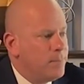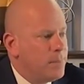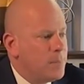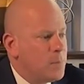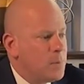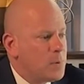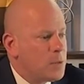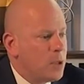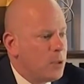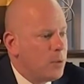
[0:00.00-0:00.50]

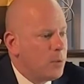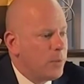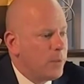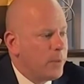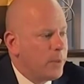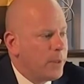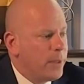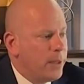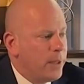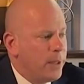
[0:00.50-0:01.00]
So
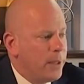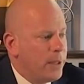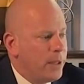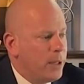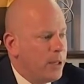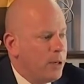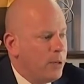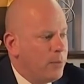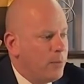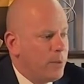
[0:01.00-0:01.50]
you
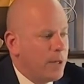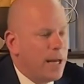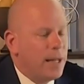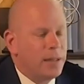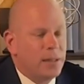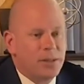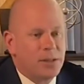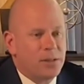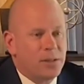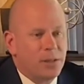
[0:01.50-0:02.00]
know, when I
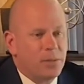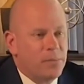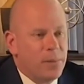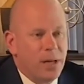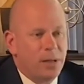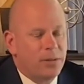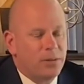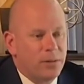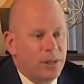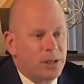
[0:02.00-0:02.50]
listen to the
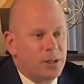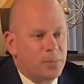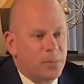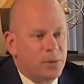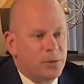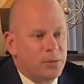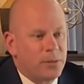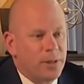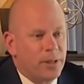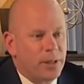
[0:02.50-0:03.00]
medical
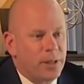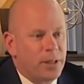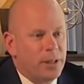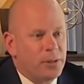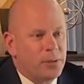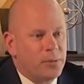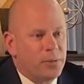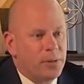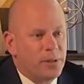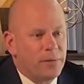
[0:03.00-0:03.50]
experts around the
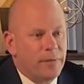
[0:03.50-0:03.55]
country,